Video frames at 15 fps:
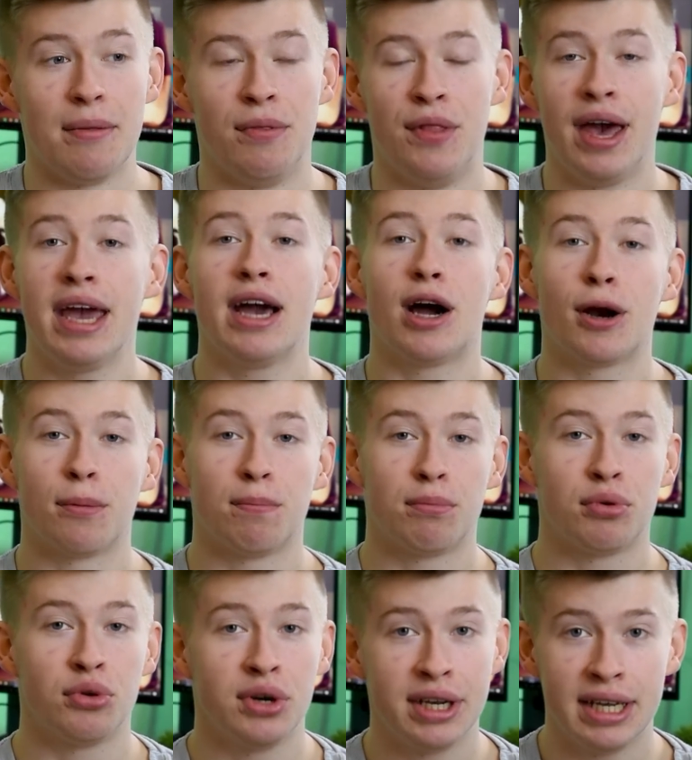they are
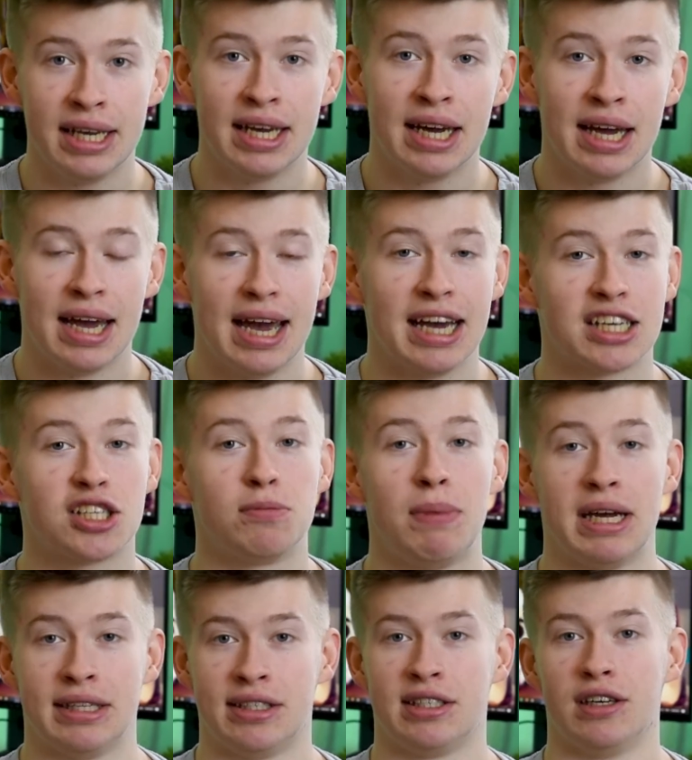pretty
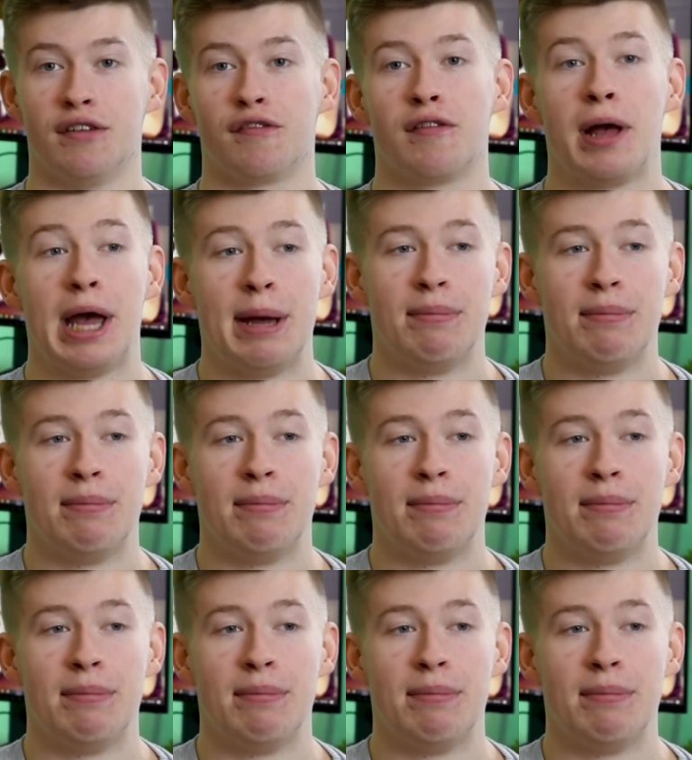expensive.